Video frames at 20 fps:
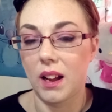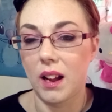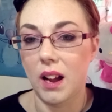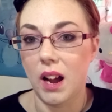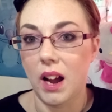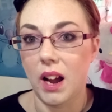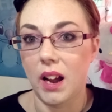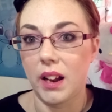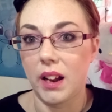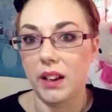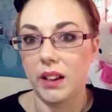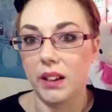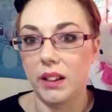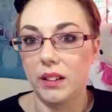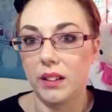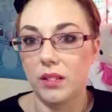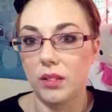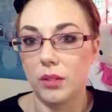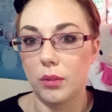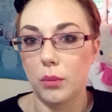
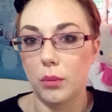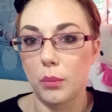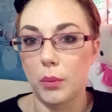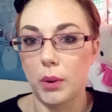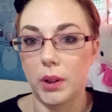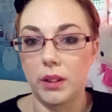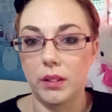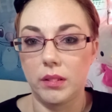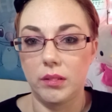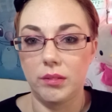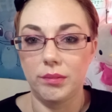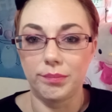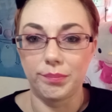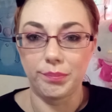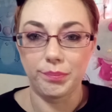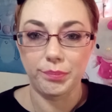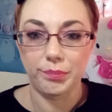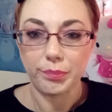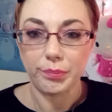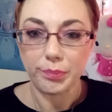I would
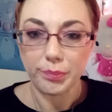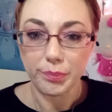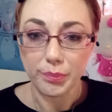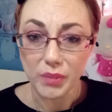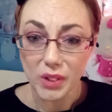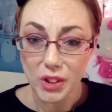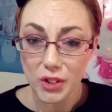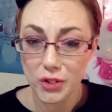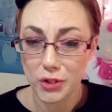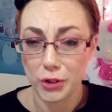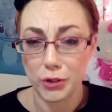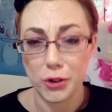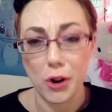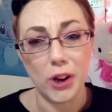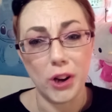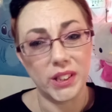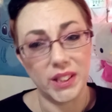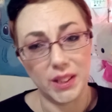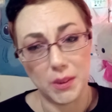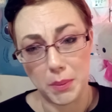start
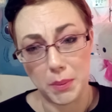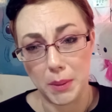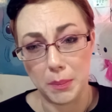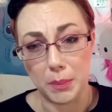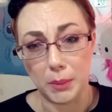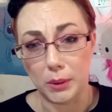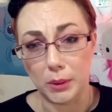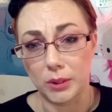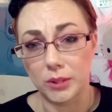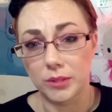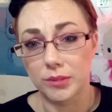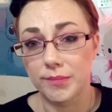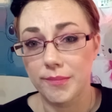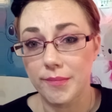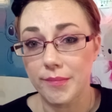talking to people,